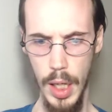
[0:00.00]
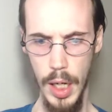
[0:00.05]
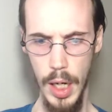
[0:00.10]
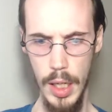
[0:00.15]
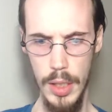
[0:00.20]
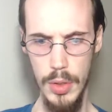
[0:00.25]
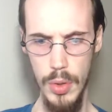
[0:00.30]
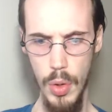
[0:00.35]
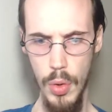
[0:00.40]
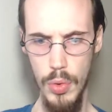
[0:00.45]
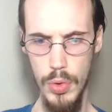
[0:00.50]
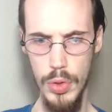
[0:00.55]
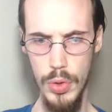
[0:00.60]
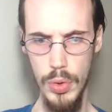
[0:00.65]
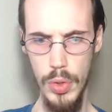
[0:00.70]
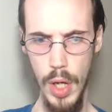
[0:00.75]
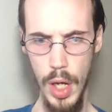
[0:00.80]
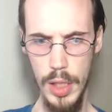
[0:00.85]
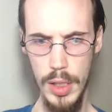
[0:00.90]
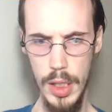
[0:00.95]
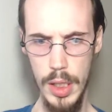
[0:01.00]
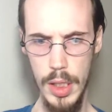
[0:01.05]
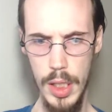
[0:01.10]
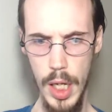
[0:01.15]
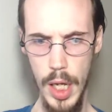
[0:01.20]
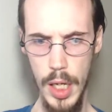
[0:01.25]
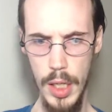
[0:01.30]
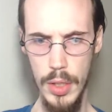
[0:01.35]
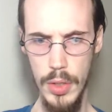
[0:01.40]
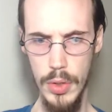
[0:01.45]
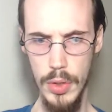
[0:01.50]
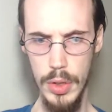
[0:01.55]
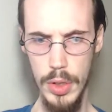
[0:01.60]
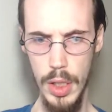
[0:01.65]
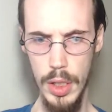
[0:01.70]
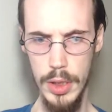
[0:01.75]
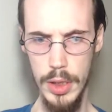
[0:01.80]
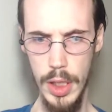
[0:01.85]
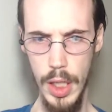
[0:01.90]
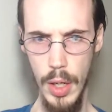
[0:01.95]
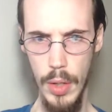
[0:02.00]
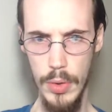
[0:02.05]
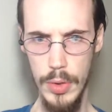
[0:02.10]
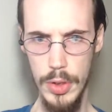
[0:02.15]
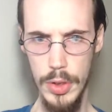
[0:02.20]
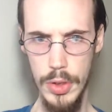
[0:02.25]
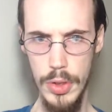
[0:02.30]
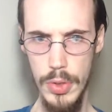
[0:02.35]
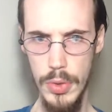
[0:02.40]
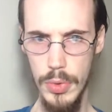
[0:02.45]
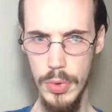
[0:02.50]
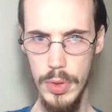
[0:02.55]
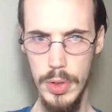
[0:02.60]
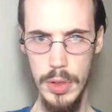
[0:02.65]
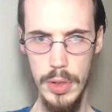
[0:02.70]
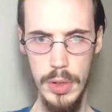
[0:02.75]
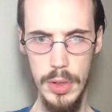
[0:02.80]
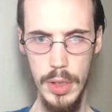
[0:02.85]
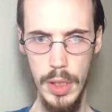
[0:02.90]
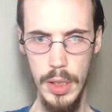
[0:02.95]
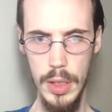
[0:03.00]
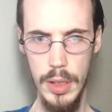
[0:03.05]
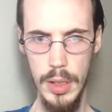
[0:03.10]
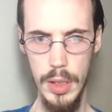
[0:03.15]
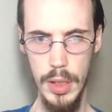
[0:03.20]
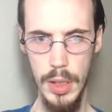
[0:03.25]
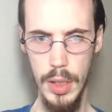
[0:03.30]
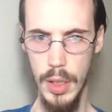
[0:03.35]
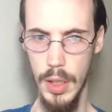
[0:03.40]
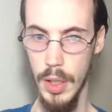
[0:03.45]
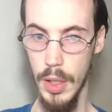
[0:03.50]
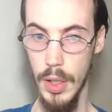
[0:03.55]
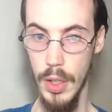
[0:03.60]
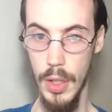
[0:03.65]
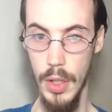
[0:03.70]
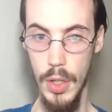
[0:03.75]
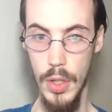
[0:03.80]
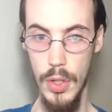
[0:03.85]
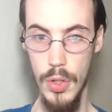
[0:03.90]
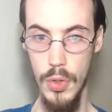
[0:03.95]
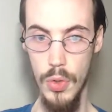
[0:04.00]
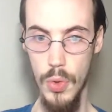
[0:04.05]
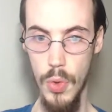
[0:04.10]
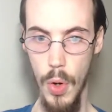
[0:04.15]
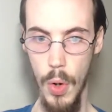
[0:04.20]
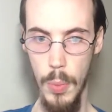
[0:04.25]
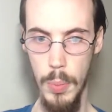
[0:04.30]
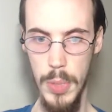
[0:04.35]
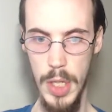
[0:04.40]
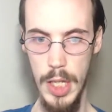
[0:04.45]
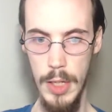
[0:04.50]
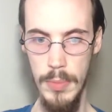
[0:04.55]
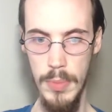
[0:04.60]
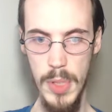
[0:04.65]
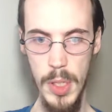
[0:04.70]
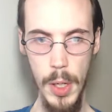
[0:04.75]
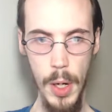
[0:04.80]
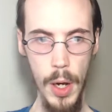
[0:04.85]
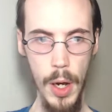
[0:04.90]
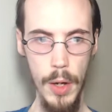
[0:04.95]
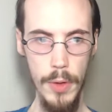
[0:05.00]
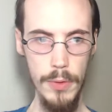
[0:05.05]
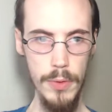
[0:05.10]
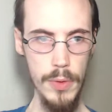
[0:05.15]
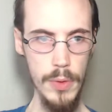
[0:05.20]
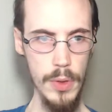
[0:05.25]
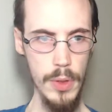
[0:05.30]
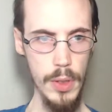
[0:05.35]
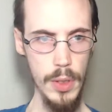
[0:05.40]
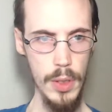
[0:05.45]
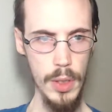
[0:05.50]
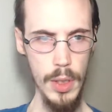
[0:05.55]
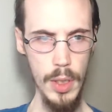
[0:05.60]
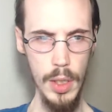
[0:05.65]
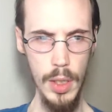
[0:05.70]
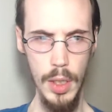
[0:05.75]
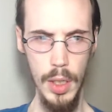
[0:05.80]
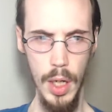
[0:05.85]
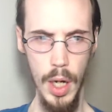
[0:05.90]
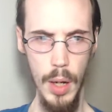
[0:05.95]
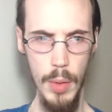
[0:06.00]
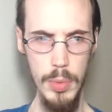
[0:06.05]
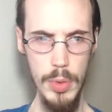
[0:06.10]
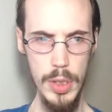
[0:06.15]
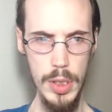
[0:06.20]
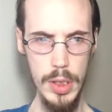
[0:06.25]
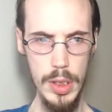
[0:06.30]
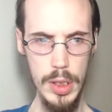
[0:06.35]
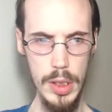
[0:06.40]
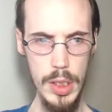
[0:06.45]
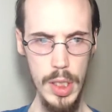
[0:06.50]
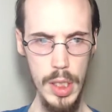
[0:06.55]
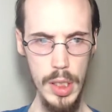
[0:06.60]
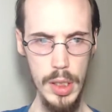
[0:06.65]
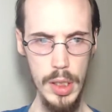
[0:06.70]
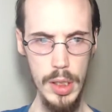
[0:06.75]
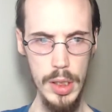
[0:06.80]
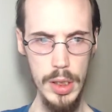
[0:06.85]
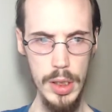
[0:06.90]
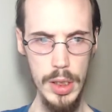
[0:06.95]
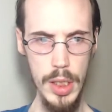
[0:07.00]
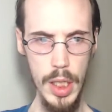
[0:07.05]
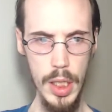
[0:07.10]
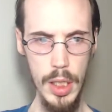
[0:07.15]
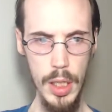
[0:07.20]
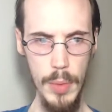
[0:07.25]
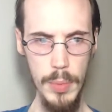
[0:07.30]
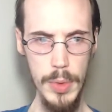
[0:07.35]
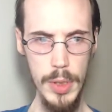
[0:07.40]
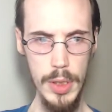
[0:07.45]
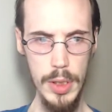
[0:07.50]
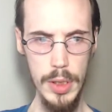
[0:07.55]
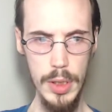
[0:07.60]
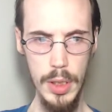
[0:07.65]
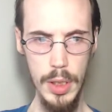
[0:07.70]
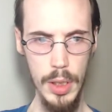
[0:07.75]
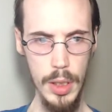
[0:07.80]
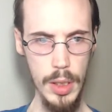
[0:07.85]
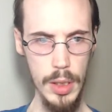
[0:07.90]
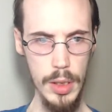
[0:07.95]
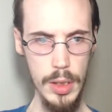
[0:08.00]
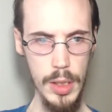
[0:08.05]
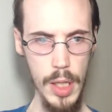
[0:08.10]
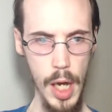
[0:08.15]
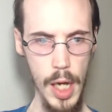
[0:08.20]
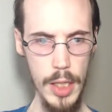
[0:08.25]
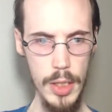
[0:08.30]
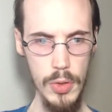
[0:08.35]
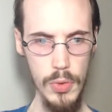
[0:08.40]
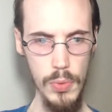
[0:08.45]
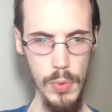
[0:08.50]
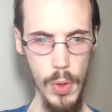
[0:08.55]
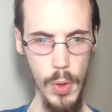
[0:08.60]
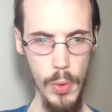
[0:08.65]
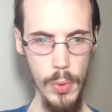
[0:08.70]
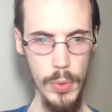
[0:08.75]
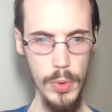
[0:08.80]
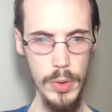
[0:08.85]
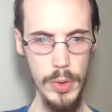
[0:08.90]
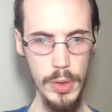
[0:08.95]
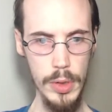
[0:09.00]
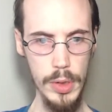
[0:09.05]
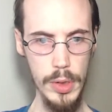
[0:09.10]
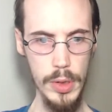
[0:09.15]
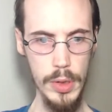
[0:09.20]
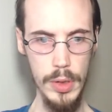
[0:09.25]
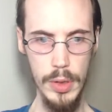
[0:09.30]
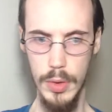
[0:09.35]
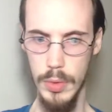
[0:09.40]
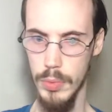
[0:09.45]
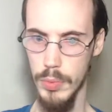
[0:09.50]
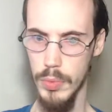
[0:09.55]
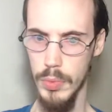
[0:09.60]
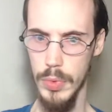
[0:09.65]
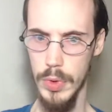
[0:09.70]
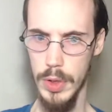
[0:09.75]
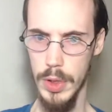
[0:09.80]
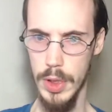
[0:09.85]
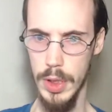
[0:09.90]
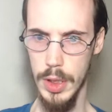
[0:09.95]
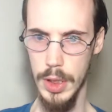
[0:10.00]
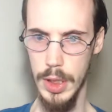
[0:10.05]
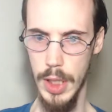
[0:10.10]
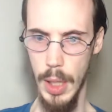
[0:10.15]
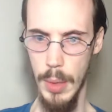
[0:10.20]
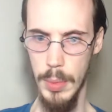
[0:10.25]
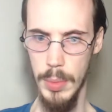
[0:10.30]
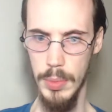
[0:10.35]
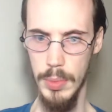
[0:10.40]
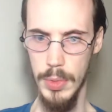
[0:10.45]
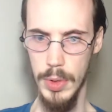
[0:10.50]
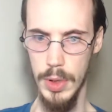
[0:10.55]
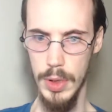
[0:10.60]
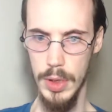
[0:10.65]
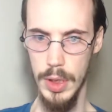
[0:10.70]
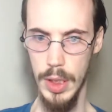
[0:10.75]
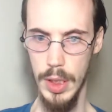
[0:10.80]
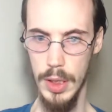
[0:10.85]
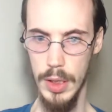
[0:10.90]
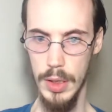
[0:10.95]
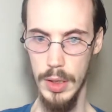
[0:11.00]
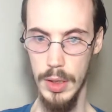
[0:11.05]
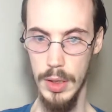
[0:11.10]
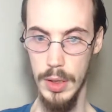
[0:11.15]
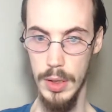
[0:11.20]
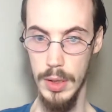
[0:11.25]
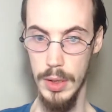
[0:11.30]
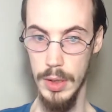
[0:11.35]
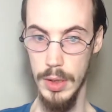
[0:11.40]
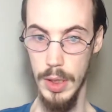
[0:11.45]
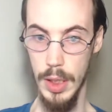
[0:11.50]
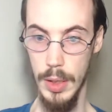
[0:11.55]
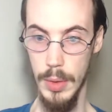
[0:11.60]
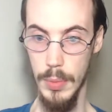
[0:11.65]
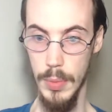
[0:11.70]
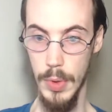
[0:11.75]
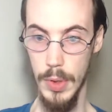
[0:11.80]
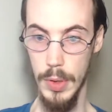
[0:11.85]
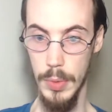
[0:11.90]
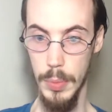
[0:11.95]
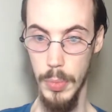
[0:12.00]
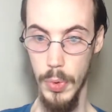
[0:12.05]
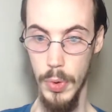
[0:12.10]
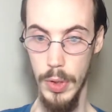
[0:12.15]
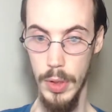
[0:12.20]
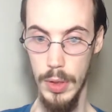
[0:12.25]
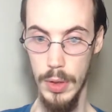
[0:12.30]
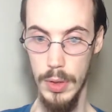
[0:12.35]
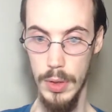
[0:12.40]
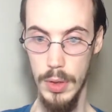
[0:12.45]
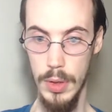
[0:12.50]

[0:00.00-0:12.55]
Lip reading: And I told you not to take your guns out. Shoot. Like, you all peed me off. I'm gonna stick this thing up this guy's throat. He's gonna stab him? It's like on the point.